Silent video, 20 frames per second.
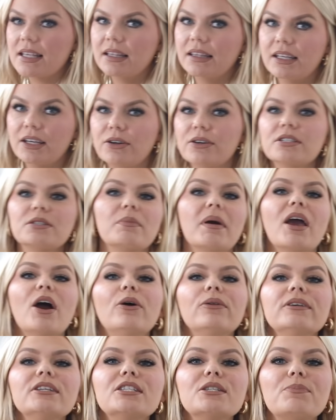little, it's my
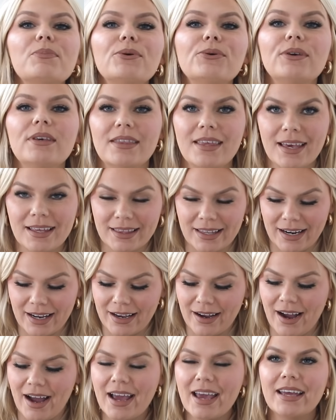only spooky thing that I
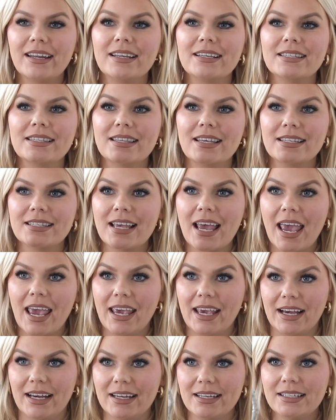got and it's this
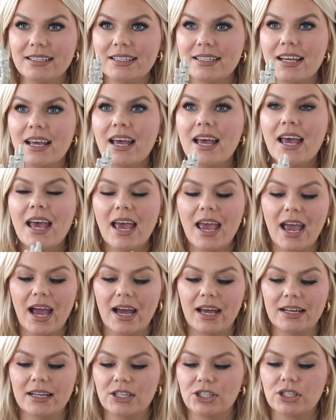hand.
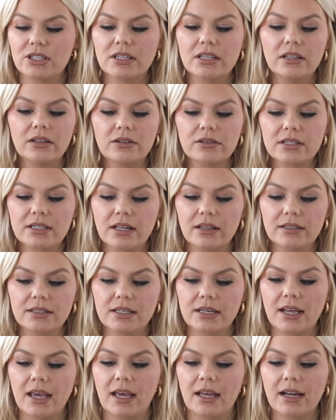And it's just a little
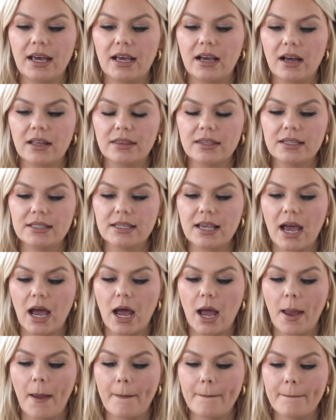skeleton hand. I got this
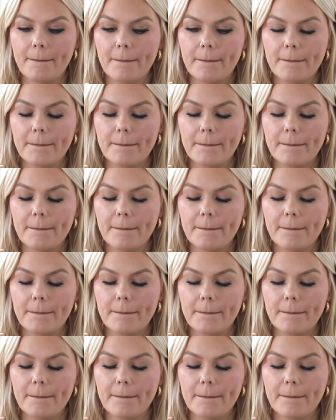at